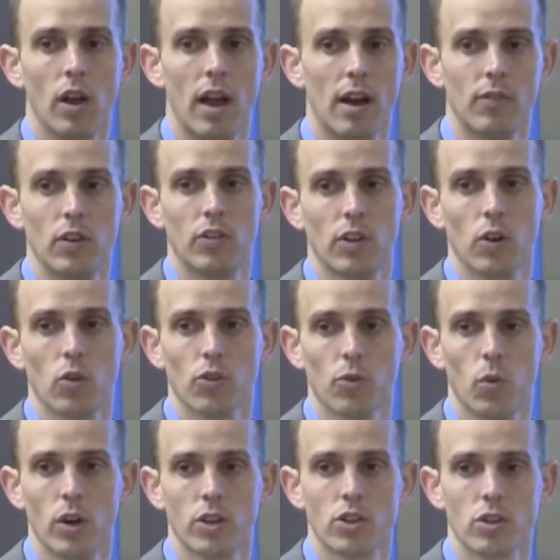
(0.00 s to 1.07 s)
every single
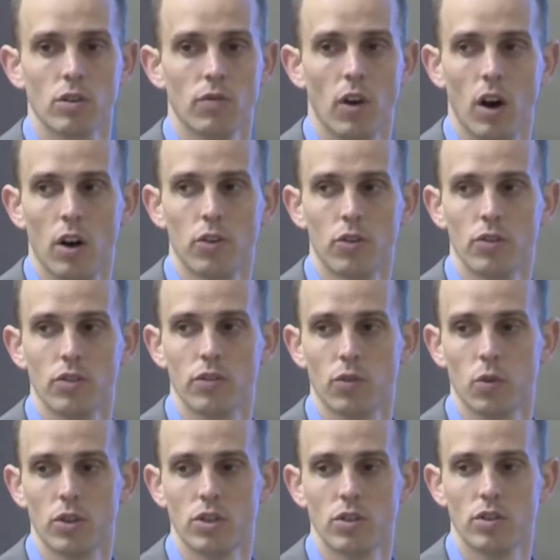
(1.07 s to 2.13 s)
switch of the hundreds of
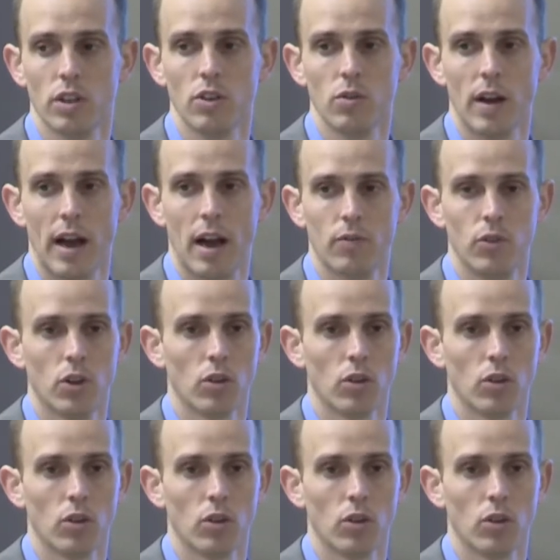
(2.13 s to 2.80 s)
switches that you have.